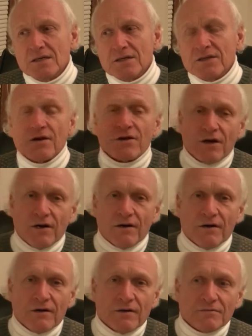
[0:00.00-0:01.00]
They're
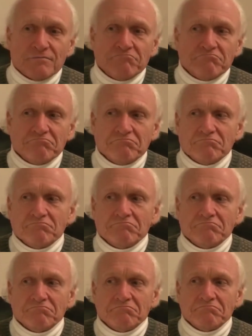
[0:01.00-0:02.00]
all
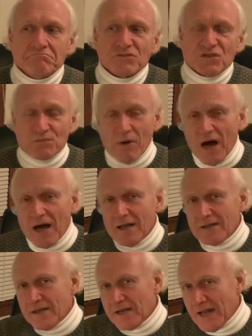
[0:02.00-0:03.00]

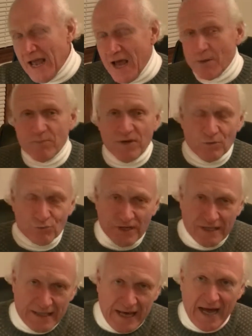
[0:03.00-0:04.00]
smiling, happy,
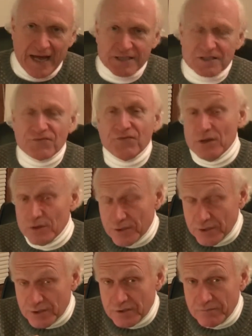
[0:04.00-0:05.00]
relaxed, feel
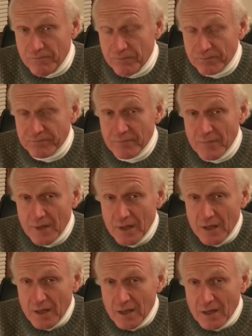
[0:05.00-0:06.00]
good.
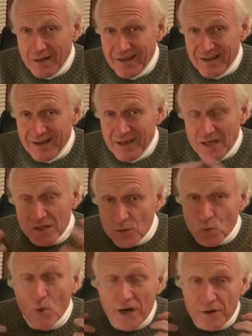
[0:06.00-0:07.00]
And they're
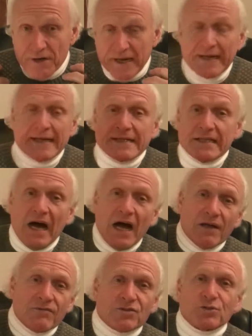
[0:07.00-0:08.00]
wearing
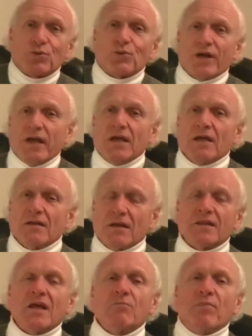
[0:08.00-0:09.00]
dive jewelry
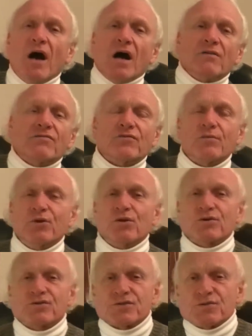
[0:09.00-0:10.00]
that they bought from
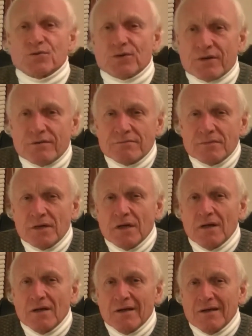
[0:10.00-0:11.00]
your store.
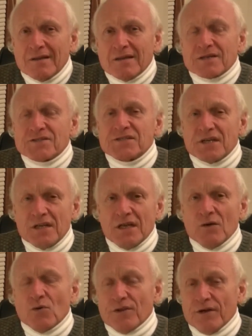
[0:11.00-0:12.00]
They're
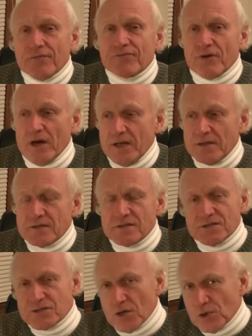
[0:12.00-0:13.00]
sitting with their friends,
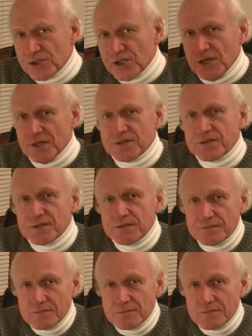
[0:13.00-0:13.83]
associates,